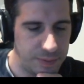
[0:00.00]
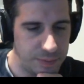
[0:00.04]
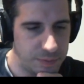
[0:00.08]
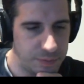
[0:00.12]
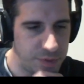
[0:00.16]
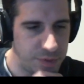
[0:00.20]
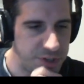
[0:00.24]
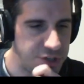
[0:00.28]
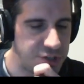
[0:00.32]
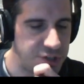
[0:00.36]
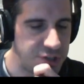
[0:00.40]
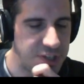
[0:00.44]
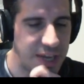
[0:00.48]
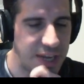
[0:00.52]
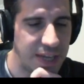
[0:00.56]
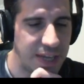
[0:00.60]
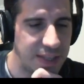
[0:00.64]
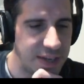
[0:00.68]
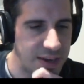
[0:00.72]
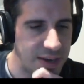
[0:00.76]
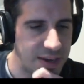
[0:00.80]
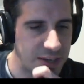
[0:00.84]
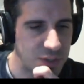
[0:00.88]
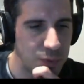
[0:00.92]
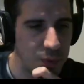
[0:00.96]
We just take the
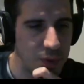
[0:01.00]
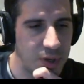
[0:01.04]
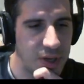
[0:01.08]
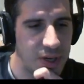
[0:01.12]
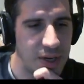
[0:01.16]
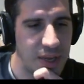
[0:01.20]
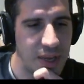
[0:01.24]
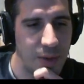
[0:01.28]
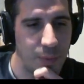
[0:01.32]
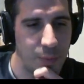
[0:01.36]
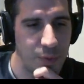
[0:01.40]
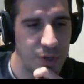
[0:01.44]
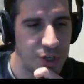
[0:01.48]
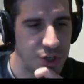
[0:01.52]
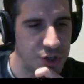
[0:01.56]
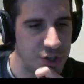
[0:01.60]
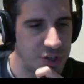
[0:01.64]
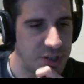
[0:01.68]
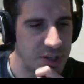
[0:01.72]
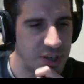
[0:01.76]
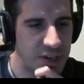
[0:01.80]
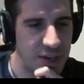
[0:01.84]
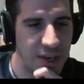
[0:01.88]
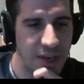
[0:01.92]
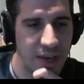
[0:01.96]
next one and we just
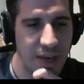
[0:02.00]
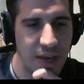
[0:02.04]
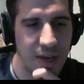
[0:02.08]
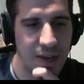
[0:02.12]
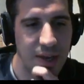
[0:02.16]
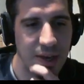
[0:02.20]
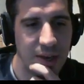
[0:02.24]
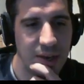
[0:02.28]
say,